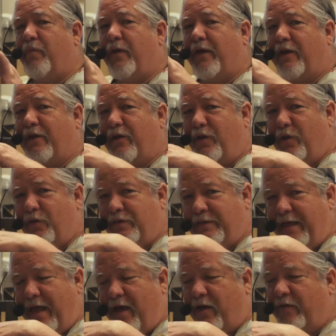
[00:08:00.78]
that we can close
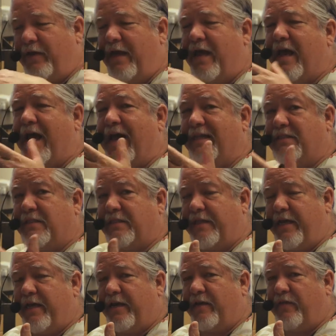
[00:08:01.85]
down and
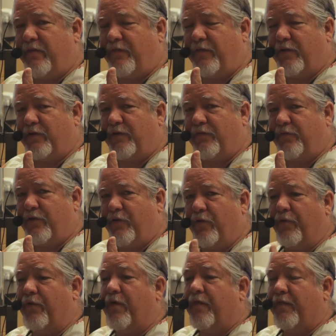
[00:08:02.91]
see it in the field of
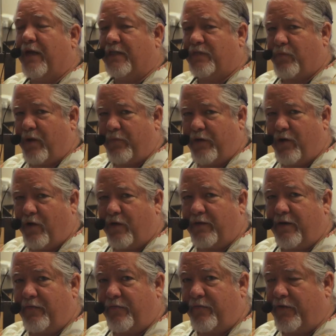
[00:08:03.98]
view. That's why we
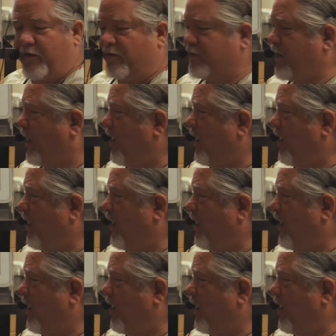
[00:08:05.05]
called it a field